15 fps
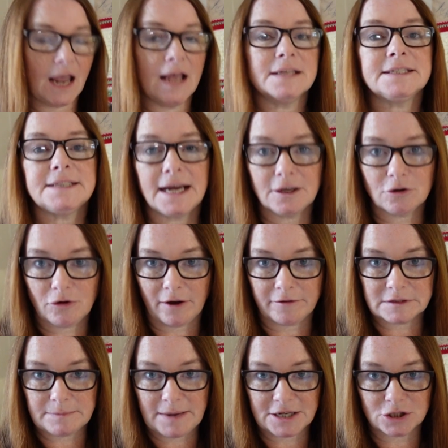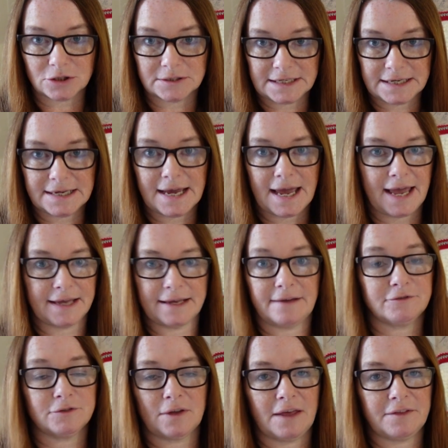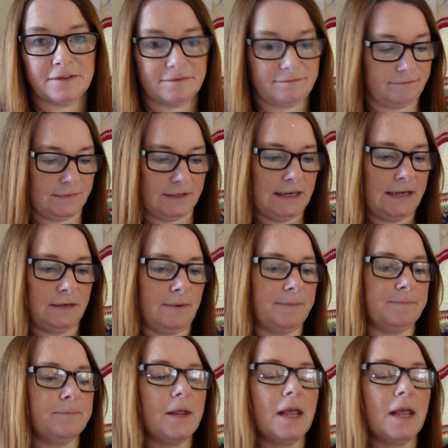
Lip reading: Stylecraft Special DK, anyway.